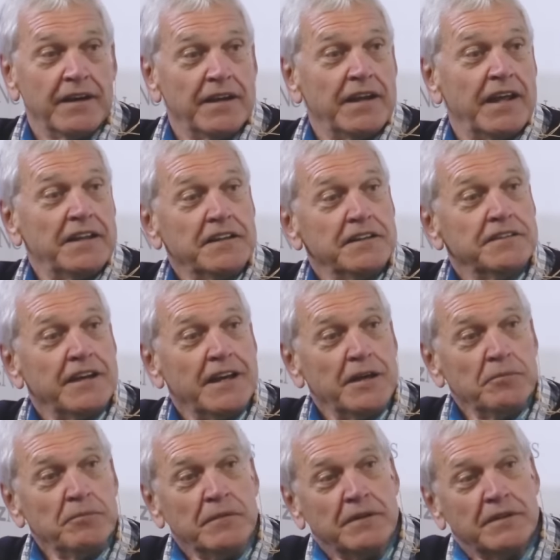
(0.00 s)
and at the
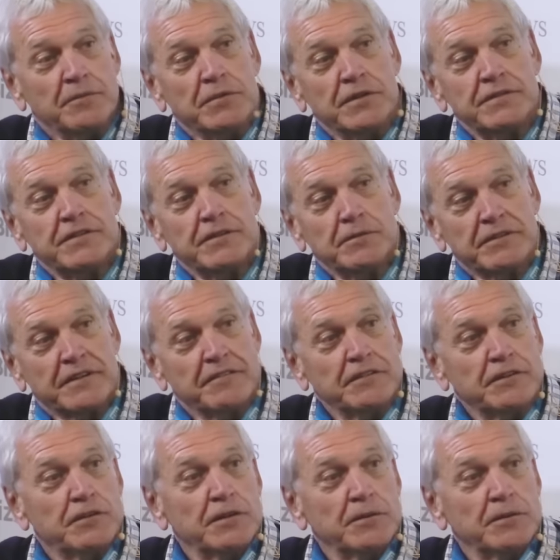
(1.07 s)
time, the bursary was given